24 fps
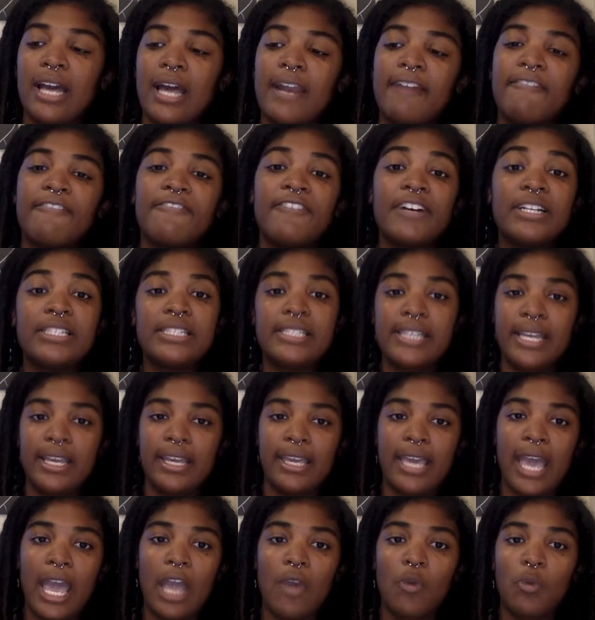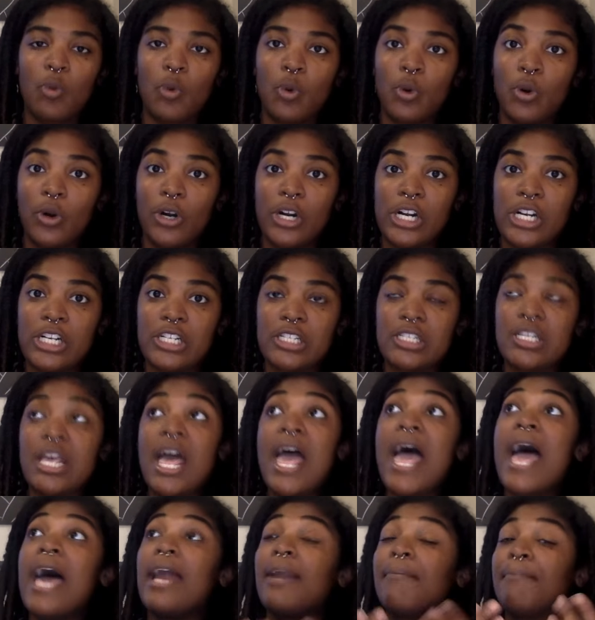kind of funding gang wars
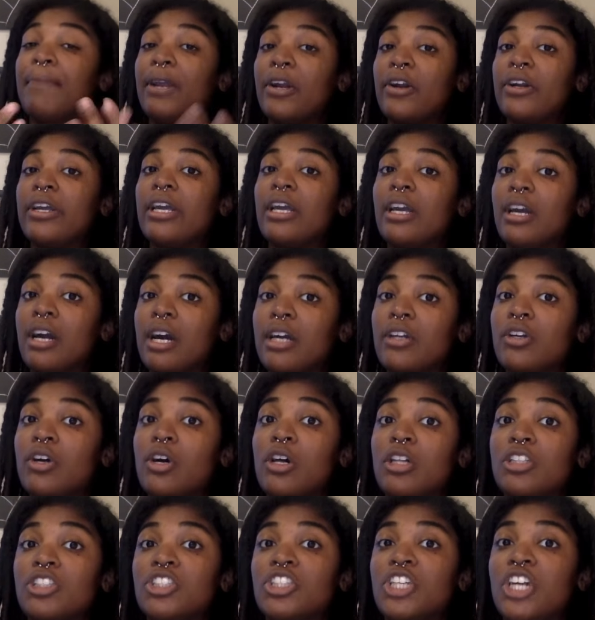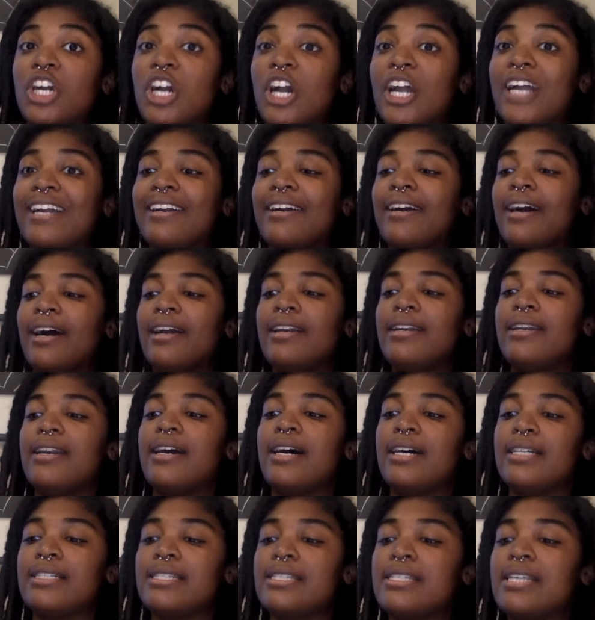and American gun culture and gun
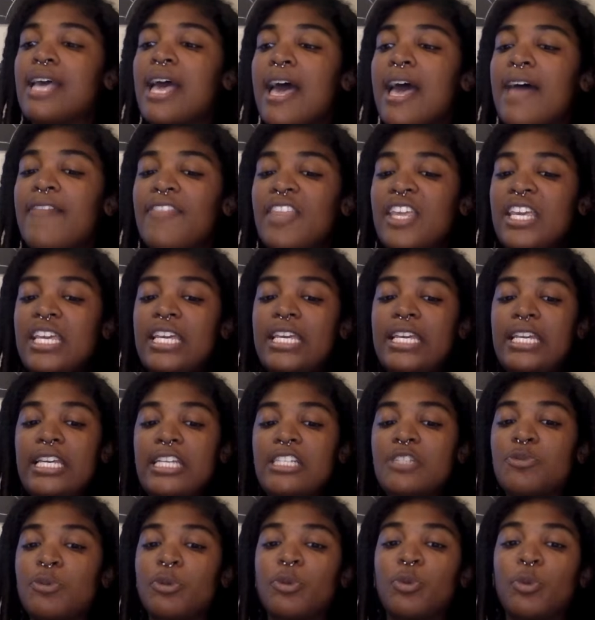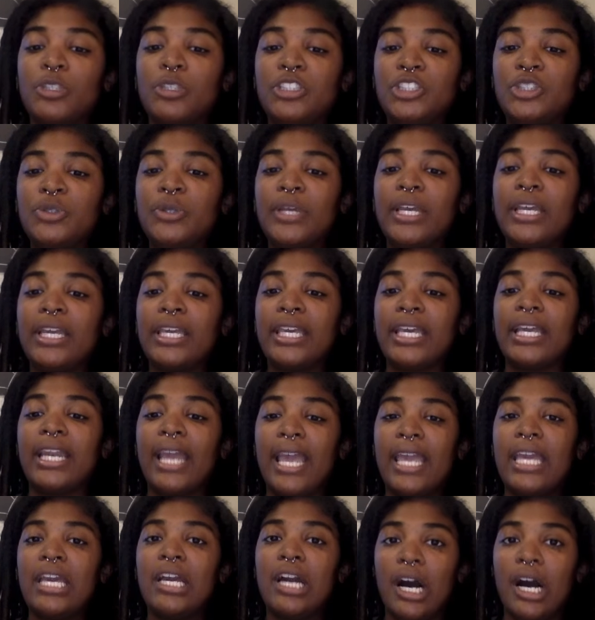nuts and the ease with which you can get
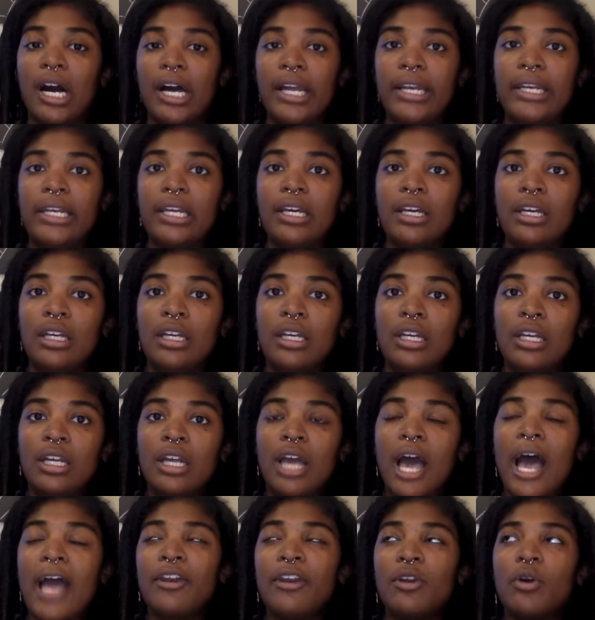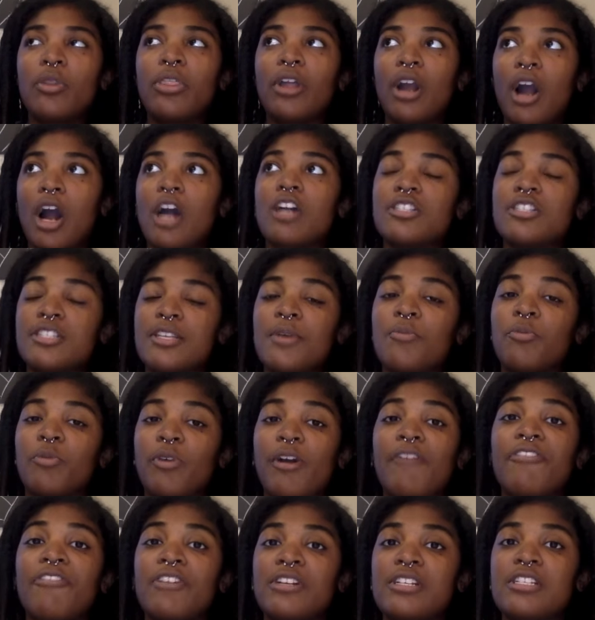a gun. I know there are some
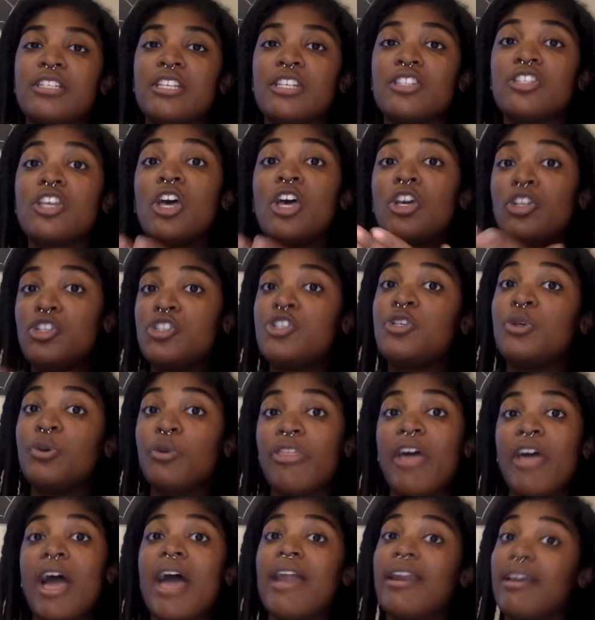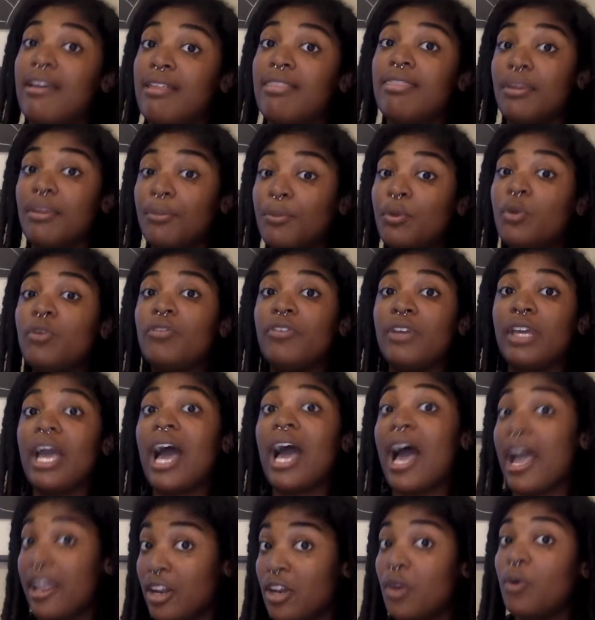references to that in the movie.
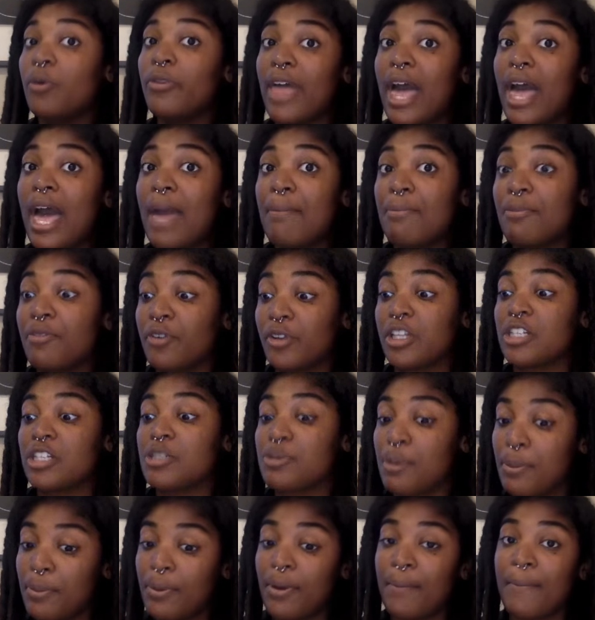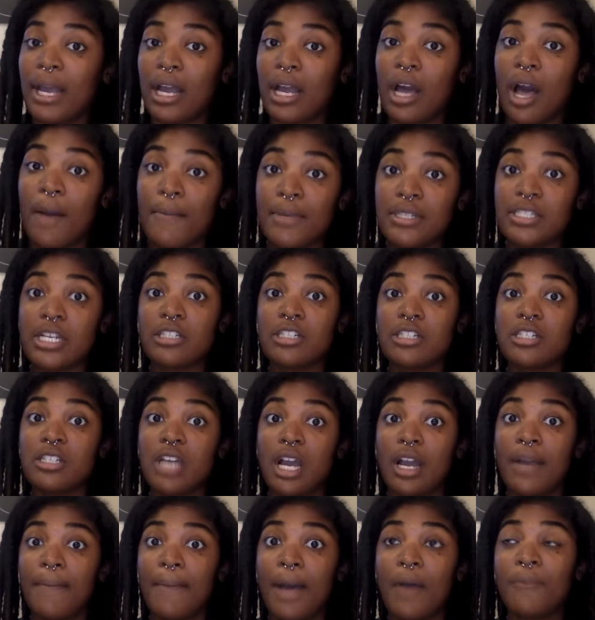I know that before there's people in my comment section
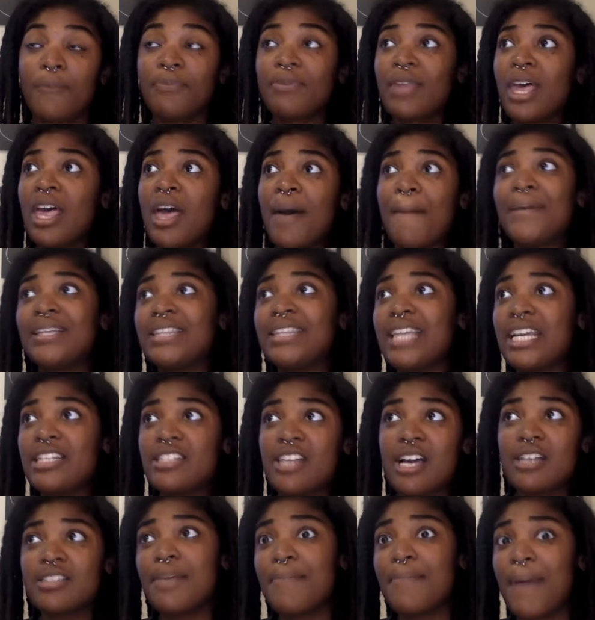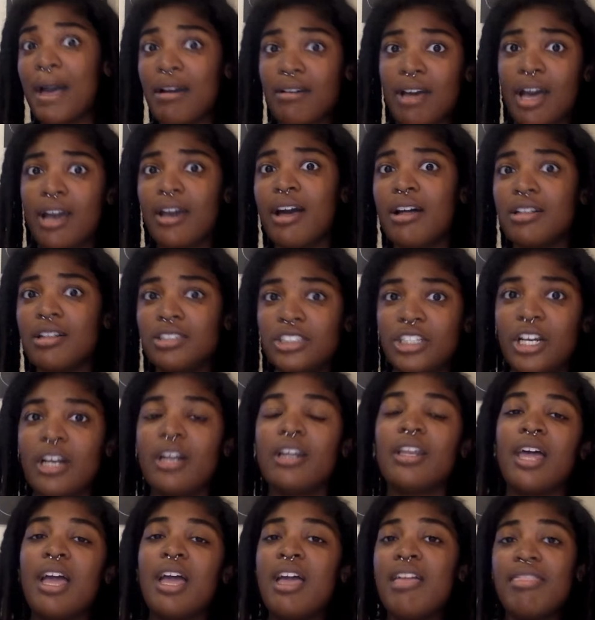talking about, but they talked about gun
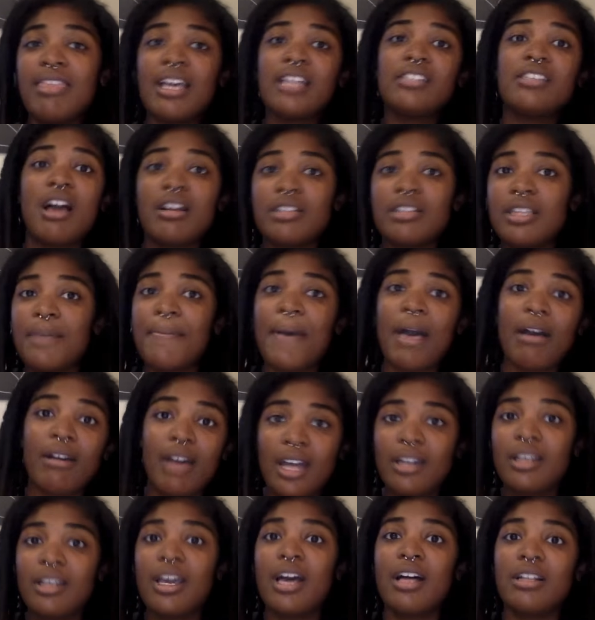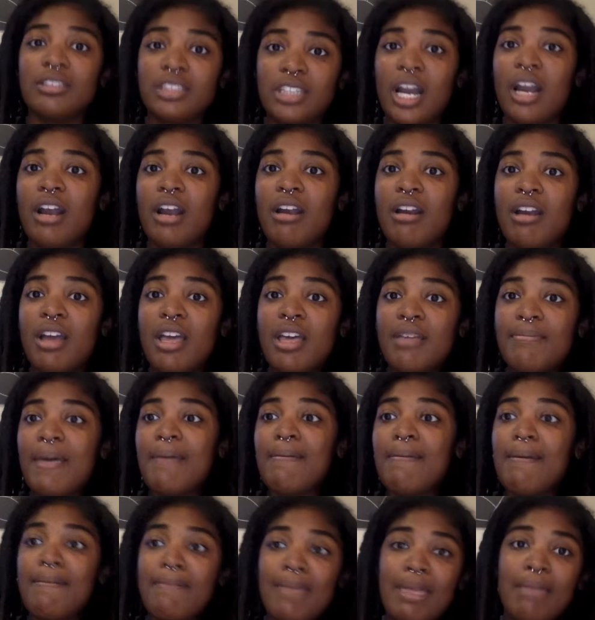culture. They talked about gun culture. Da,
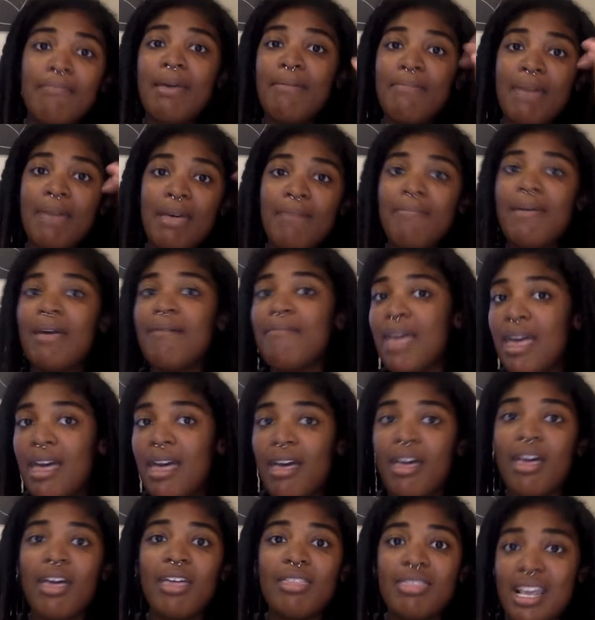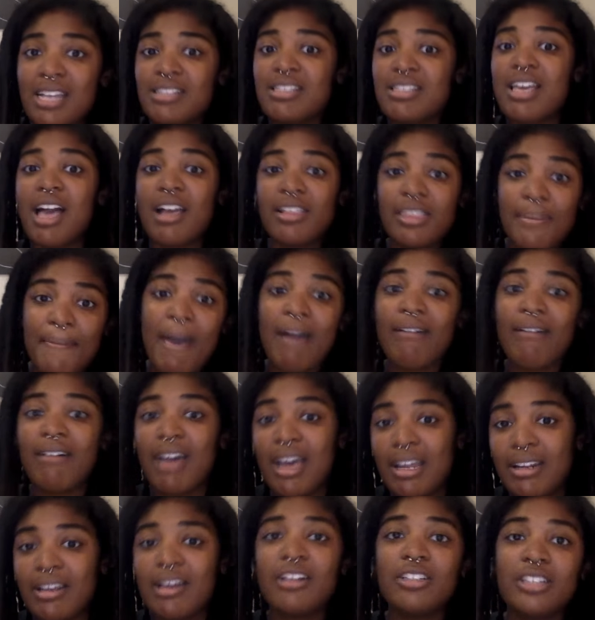da, da, they talked about
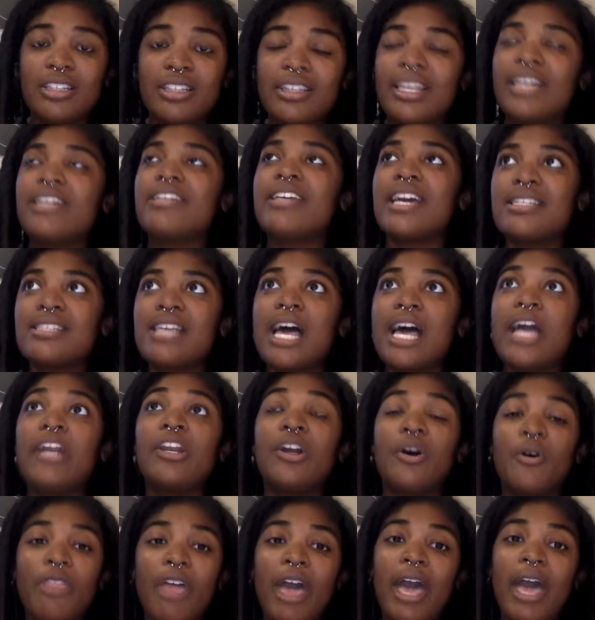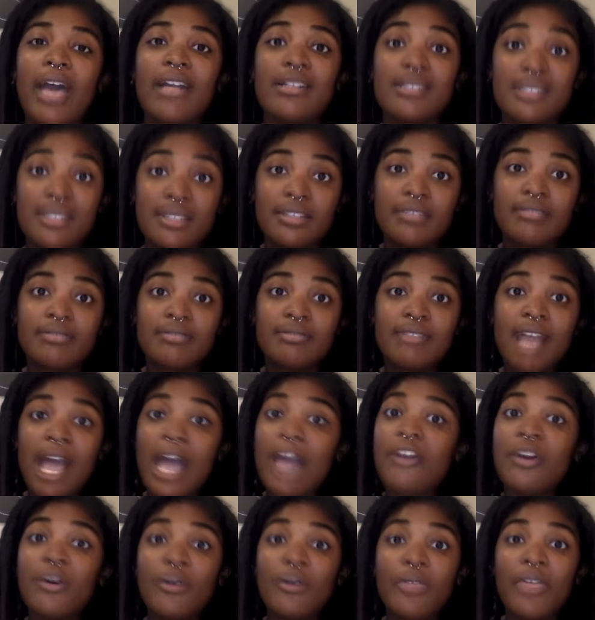gun culture. Yes, I know that.
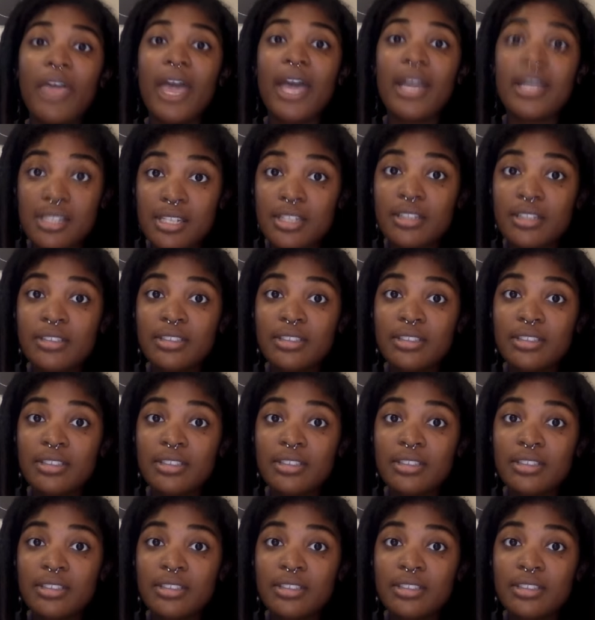I know that